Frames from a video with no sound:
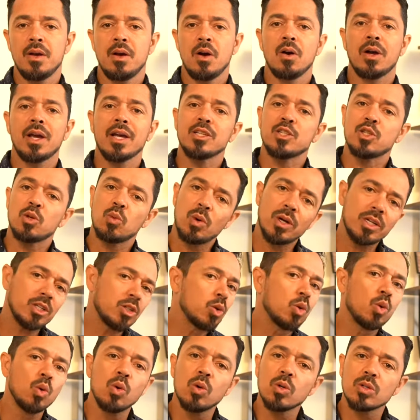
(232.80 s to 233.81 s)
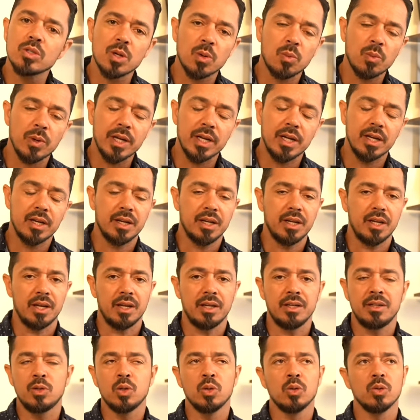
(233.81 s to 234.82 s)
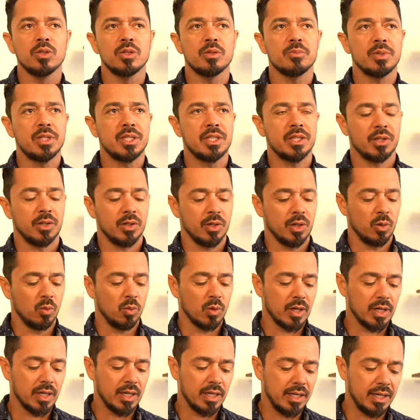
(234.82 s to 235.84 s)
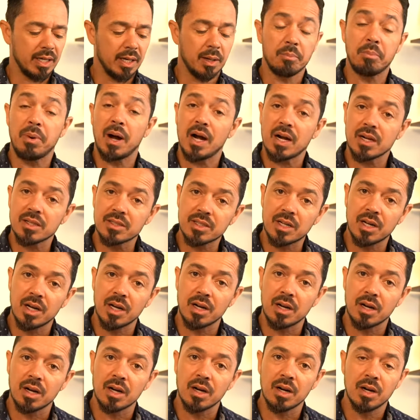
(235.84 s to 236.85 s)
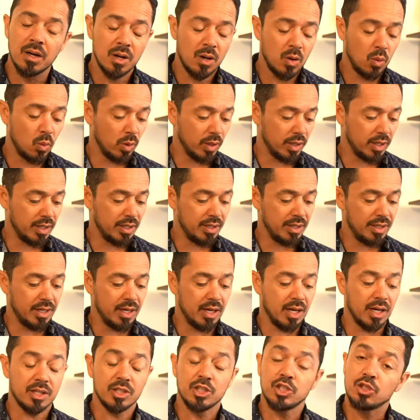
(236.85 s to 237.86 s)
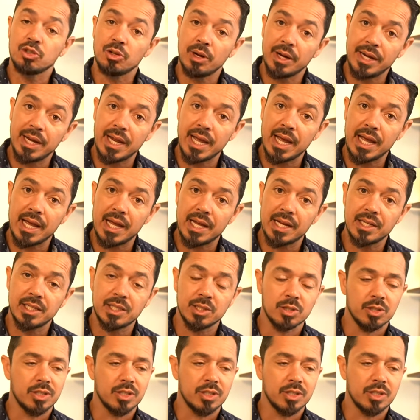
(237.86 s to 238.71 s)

Okay, so what tools are we gonna need? Tools and material. We're gonna need a box cutter. We're gonna need a straight edge.